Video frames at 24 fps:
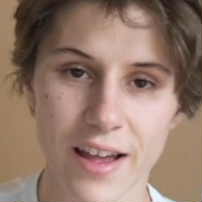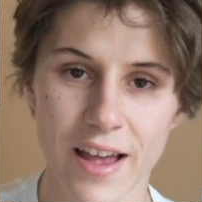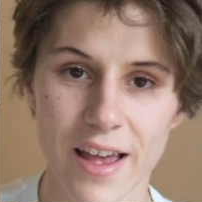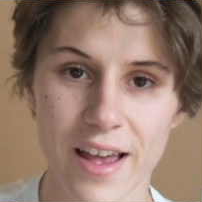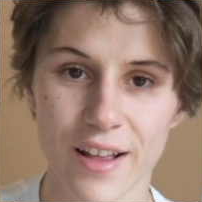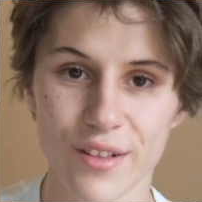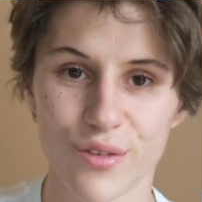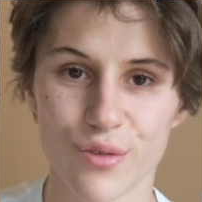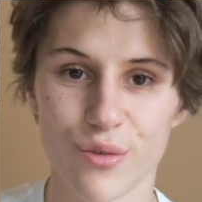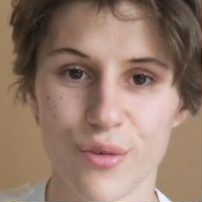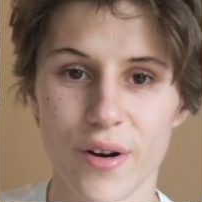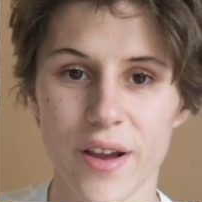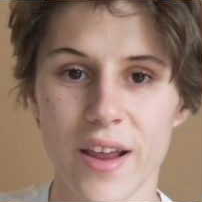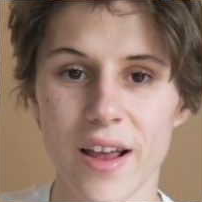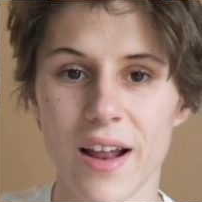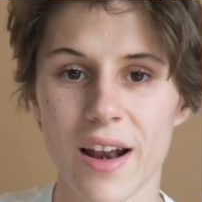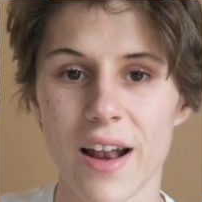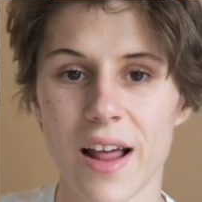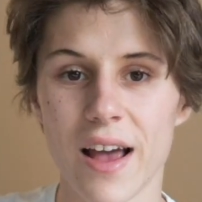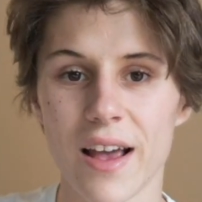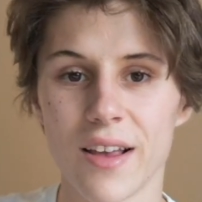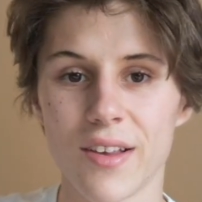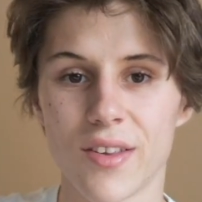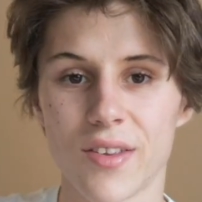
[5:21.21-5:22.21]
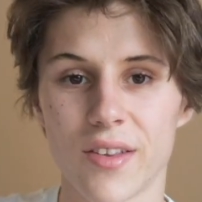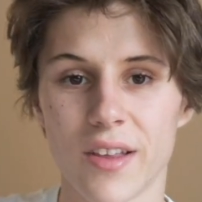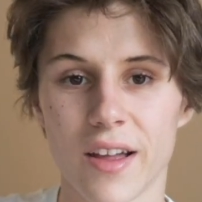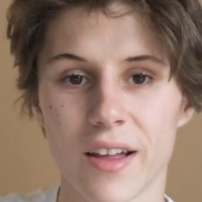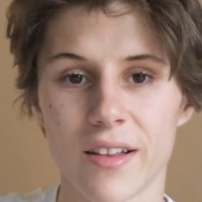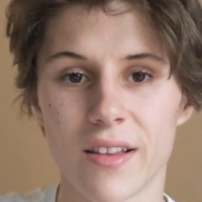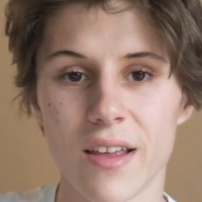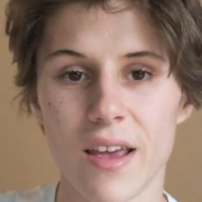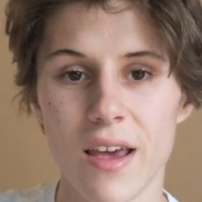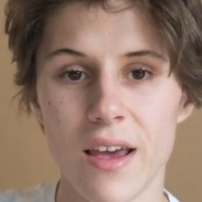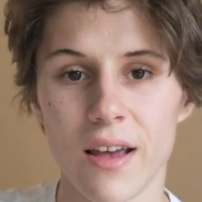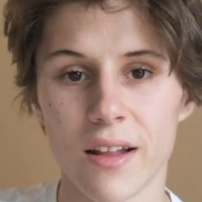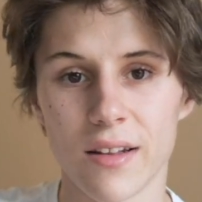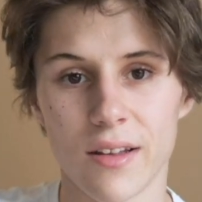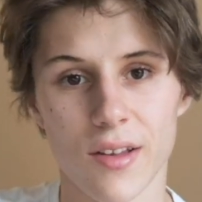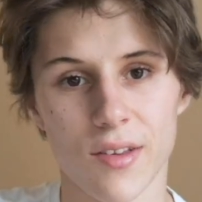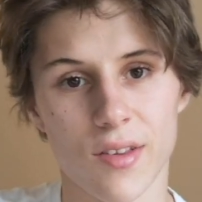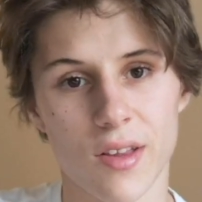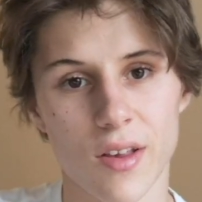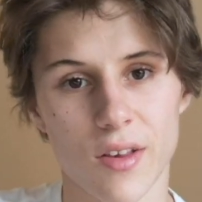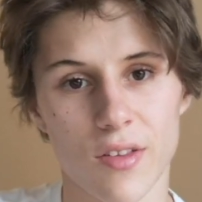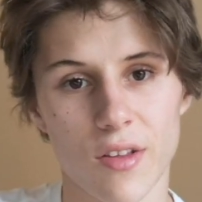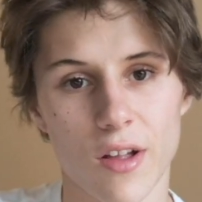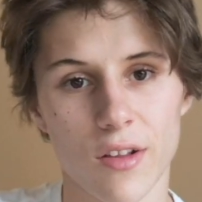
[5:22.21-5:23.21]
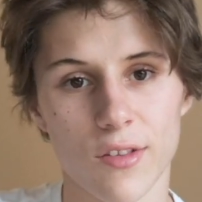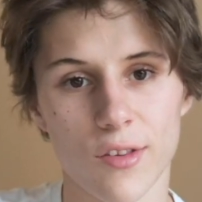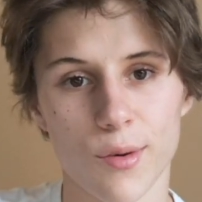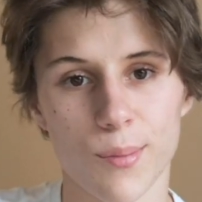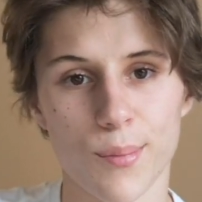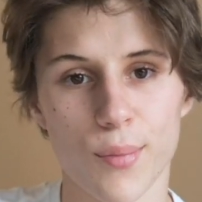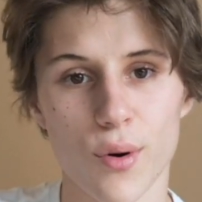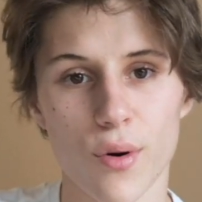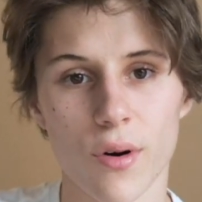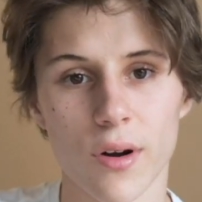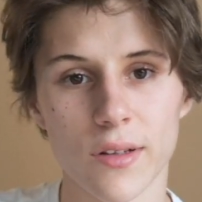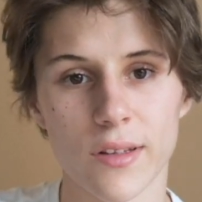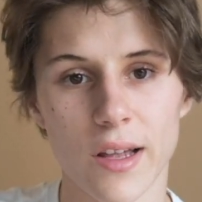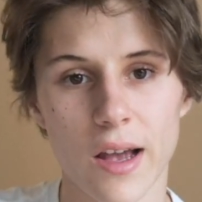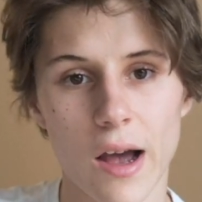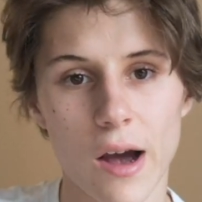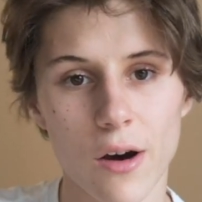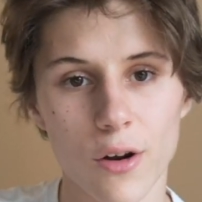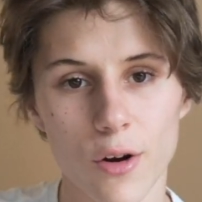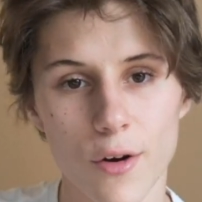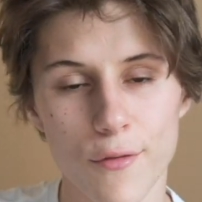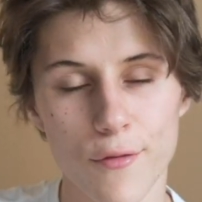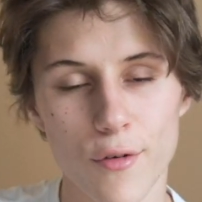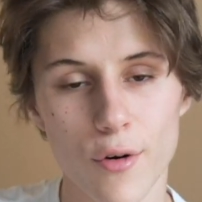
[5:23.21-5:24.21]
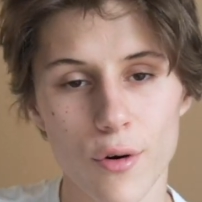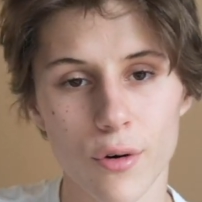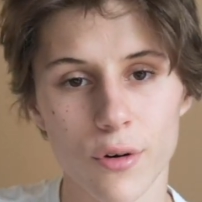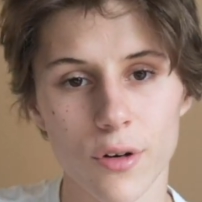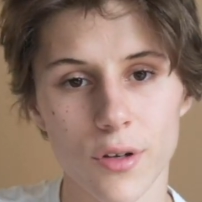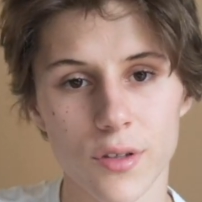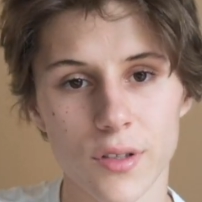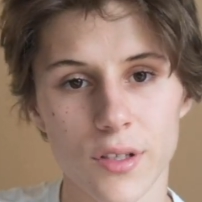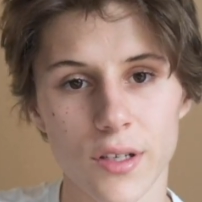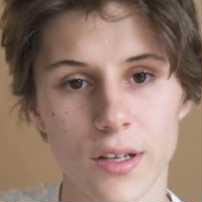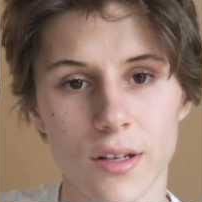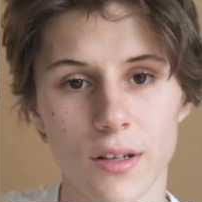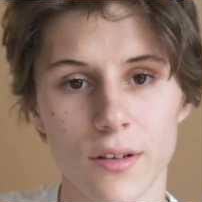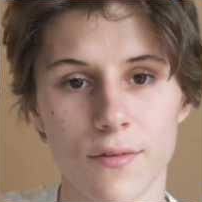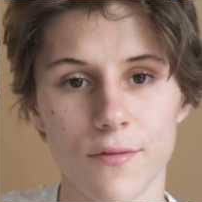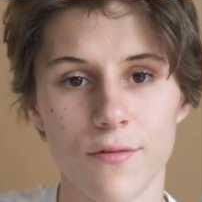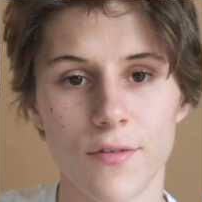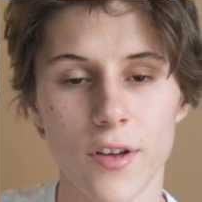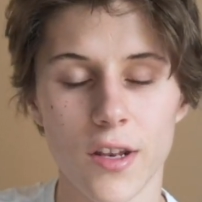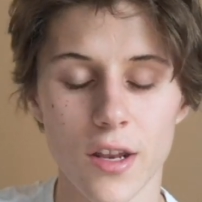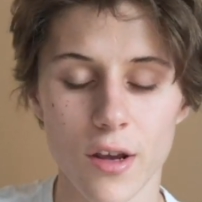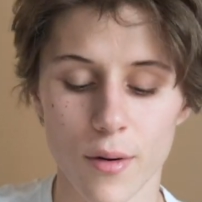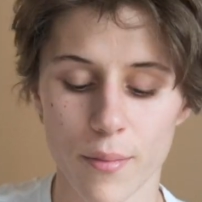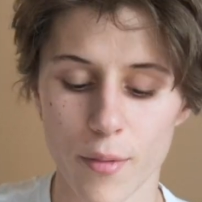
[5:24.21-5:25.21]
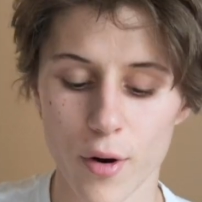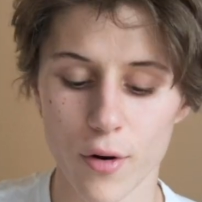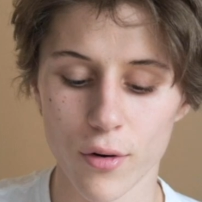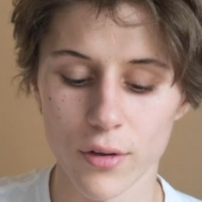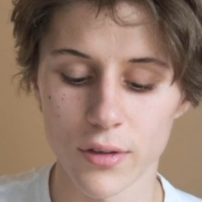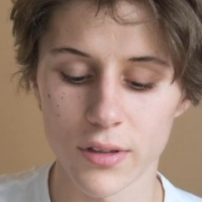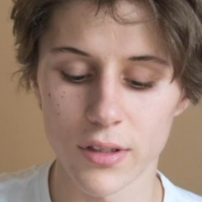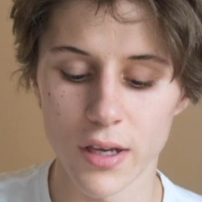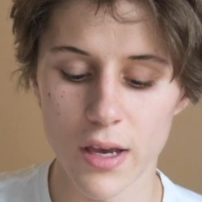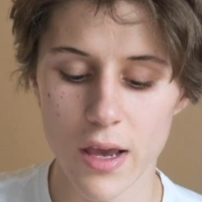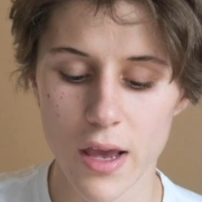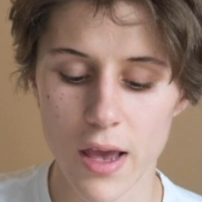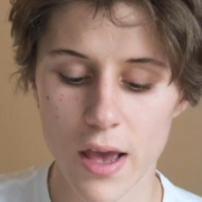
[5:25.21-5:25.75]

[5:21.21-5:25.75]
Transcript: I had to realize that this does not support autofocus in video mode,